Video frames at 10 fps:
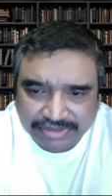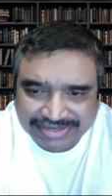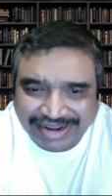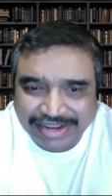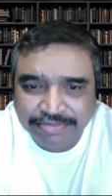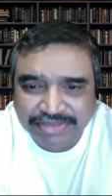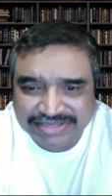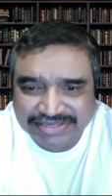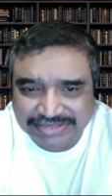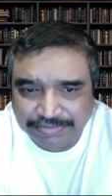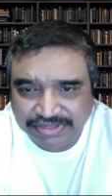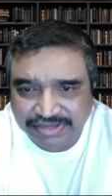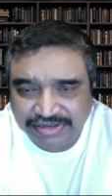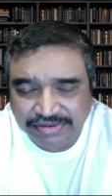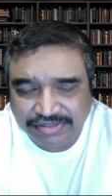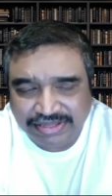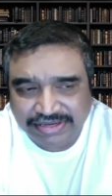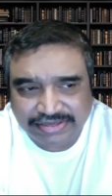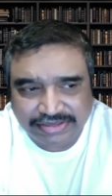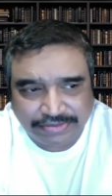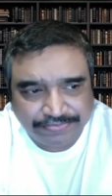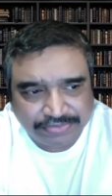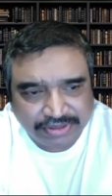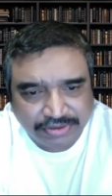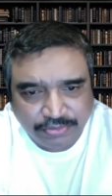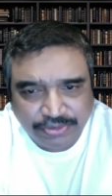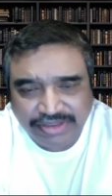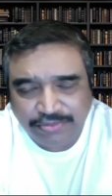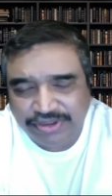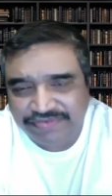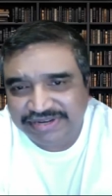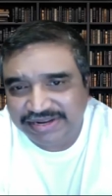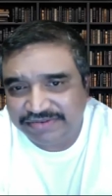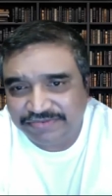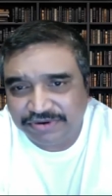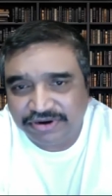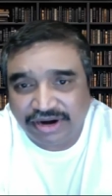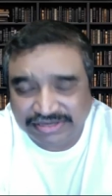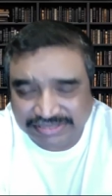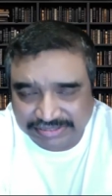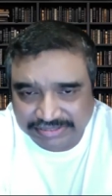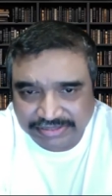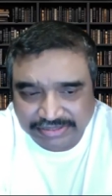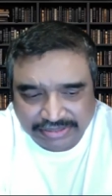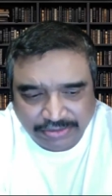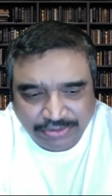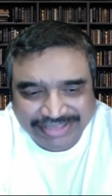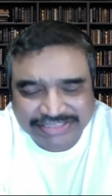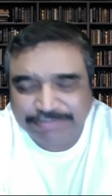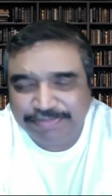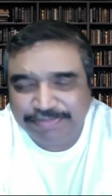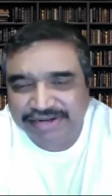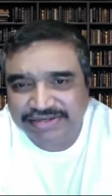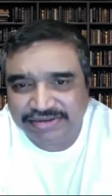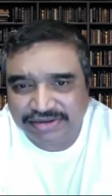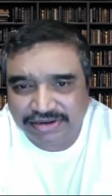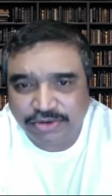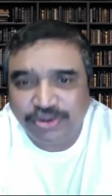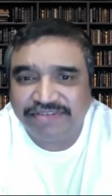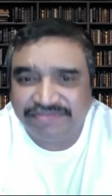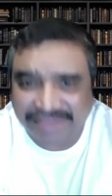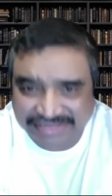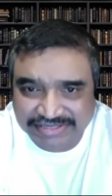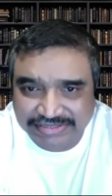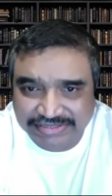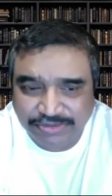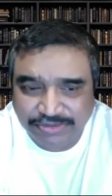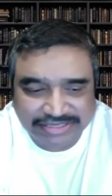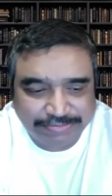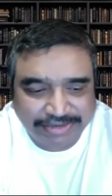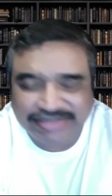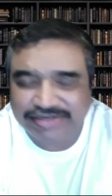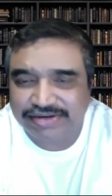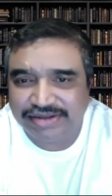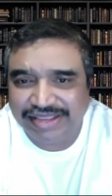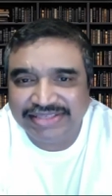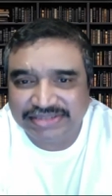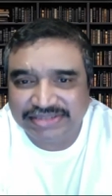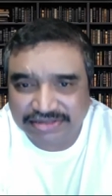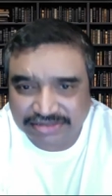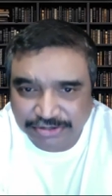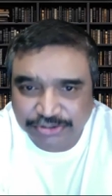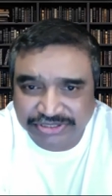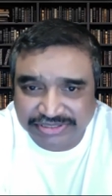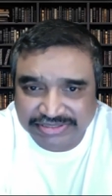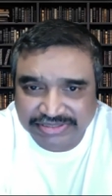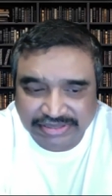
time is something that we have taken for granted. We expect quick fixes. We expect instant solutions.